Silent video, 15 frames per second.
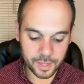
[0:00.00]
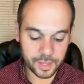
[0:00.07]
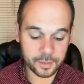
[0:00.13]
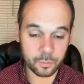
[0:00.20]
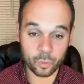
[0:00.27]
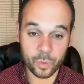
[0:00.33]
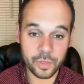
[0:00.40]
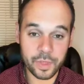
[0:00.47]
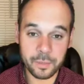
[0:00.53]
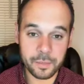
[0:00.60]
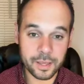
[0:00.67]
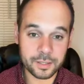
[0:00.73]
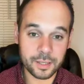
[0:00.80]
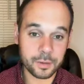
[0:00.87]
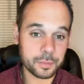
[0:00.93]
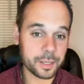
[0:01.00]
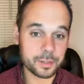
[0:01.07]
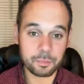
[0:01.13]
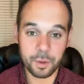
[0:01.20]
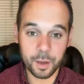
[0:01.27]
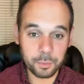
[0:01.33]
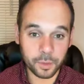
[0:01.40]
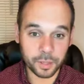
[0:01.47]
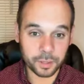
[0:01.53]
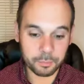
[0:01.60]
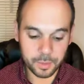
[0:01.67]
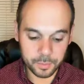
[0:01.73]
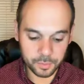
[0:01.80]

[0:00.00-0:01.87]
and when they mess up, it's public.